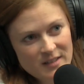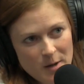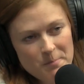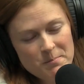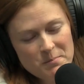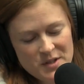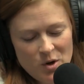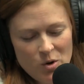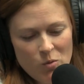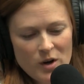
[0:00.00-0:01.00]
Yep.
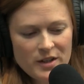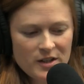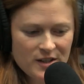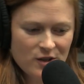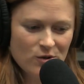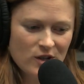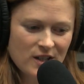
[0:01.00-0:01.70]
So what kazoo